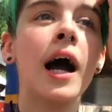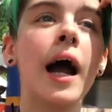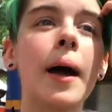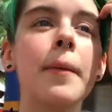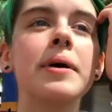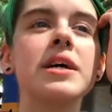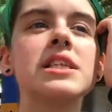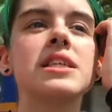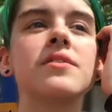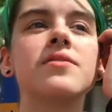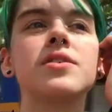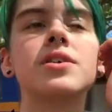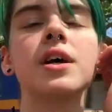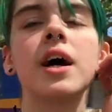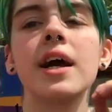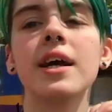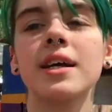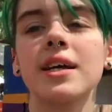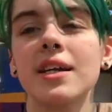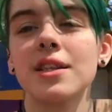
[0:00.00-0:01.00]
I might see if
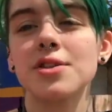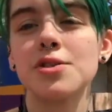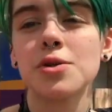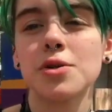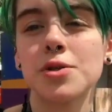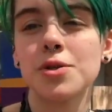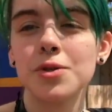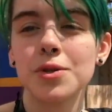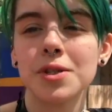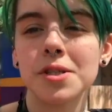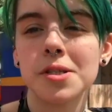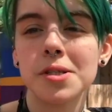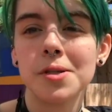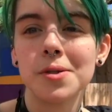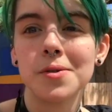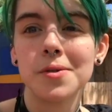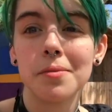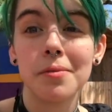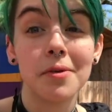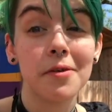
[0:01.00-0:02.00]
I can get the Tortugas to
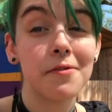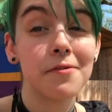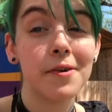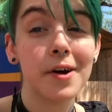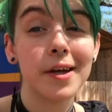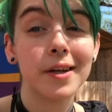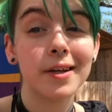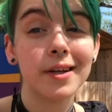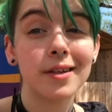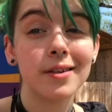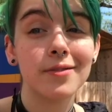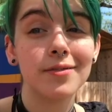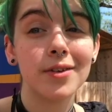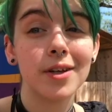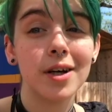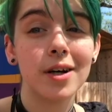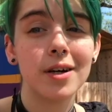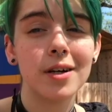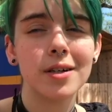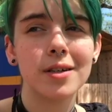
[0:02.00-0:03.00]
do something fun in the
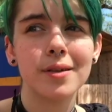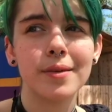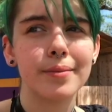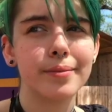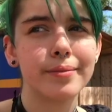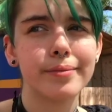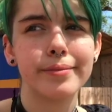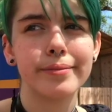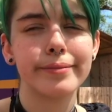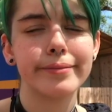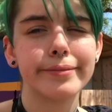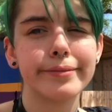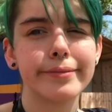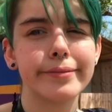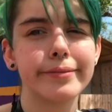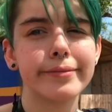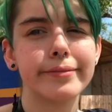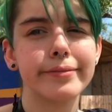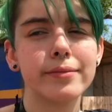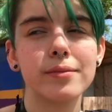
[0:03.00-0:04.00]
vlog.
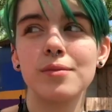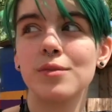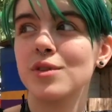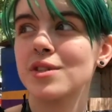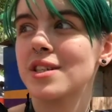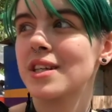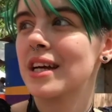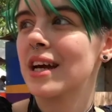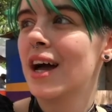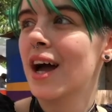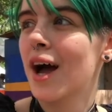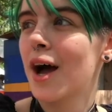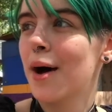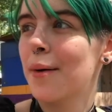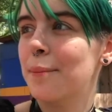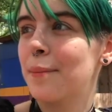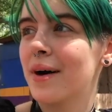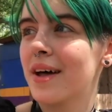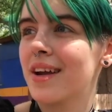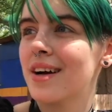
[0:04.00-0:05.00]
We'll see.
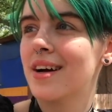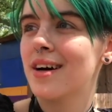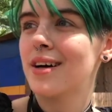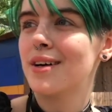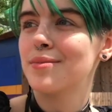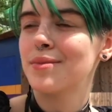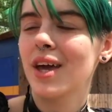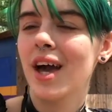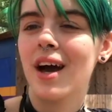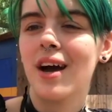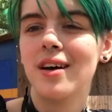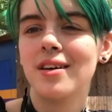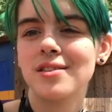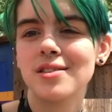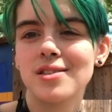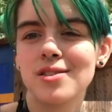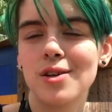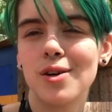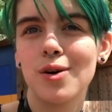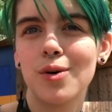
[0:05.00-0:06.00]
But um, yeah,
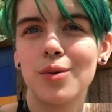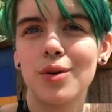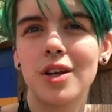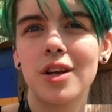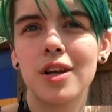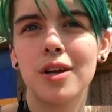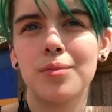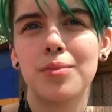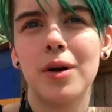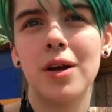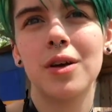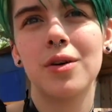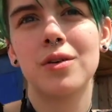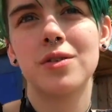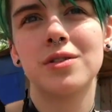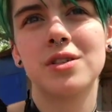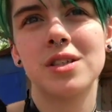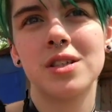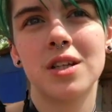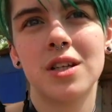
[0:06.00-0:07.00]
so we're gonna probably
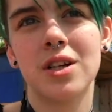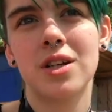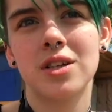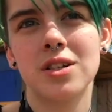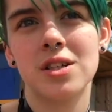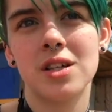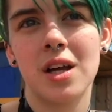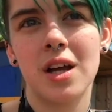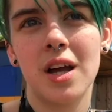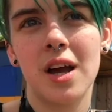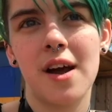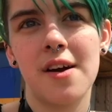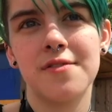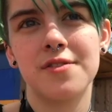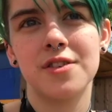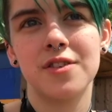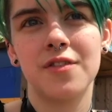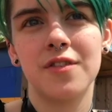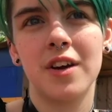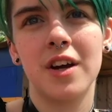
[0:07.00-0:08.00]
go to dinner tonight
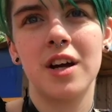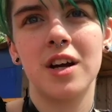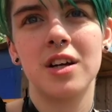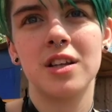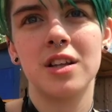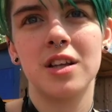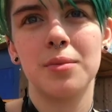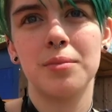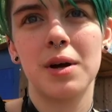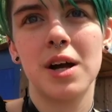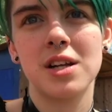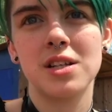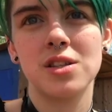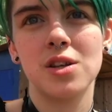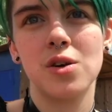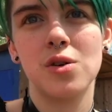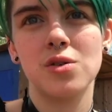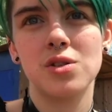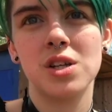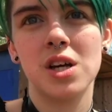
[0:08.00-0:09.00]
after the fair and then back to
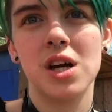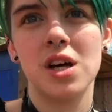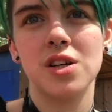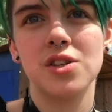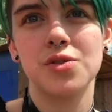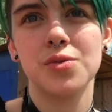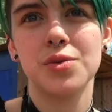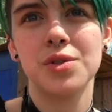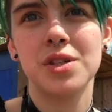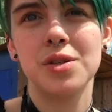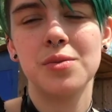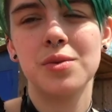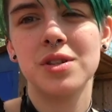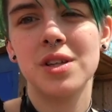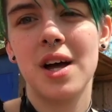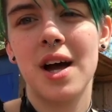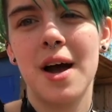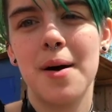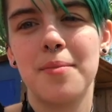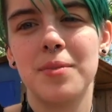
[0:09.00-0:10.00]
the hotel. So we'll see
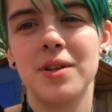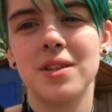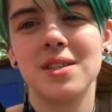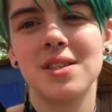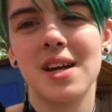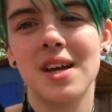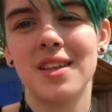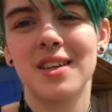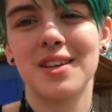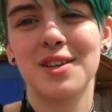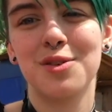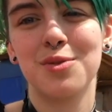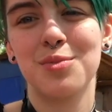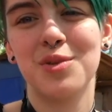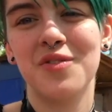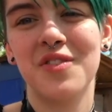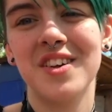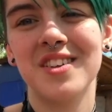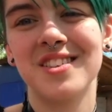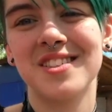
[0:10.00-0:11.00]
what happens. I think it'll
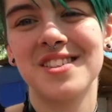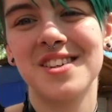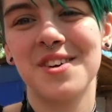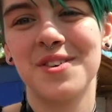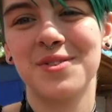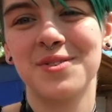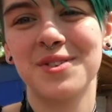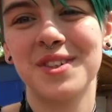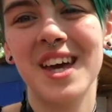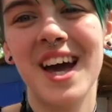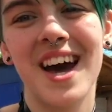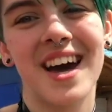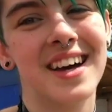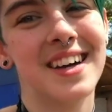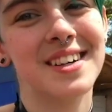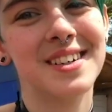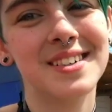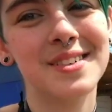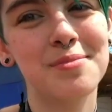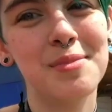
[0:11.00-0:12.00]
be fun. So yeah,
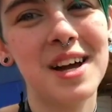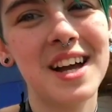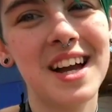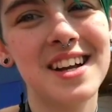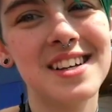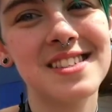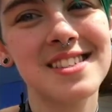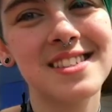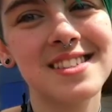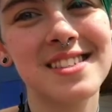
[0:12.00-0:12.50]
bye guys.